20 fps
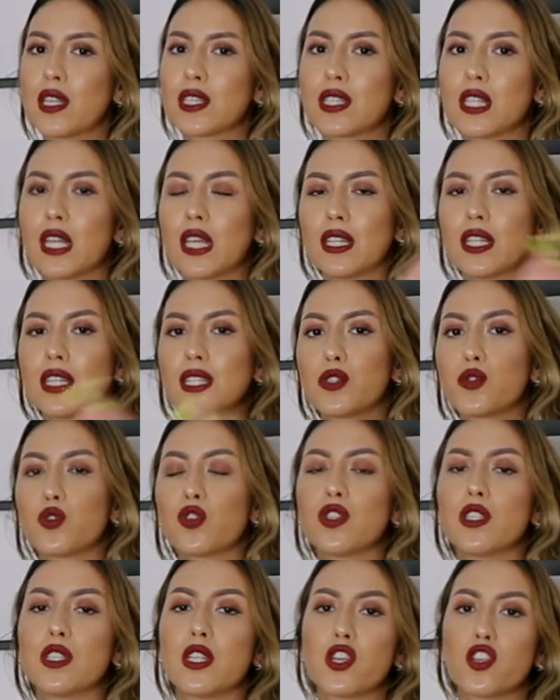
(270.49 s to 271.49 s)
it's like this
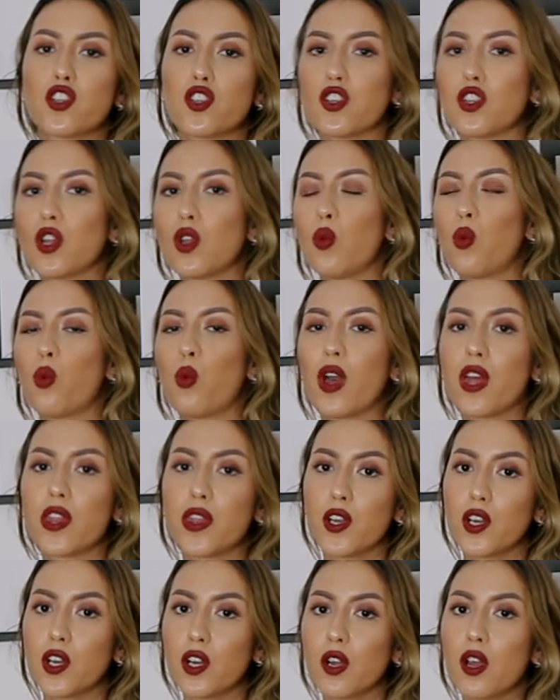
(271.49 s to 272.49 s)
transitional
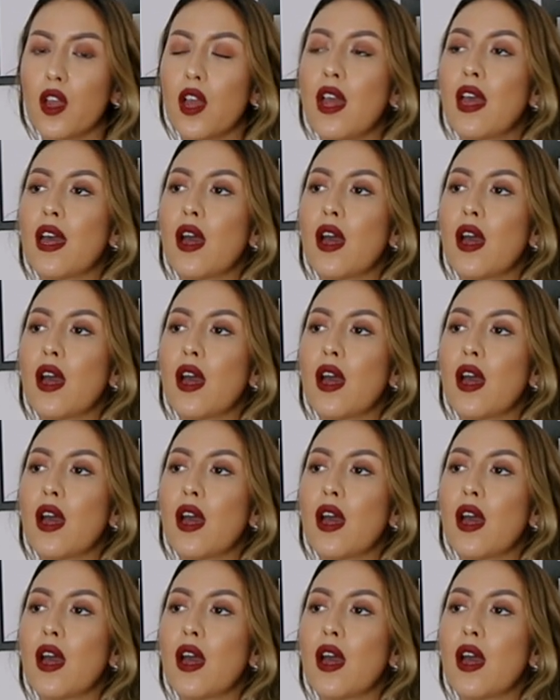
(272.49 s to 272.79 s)
weather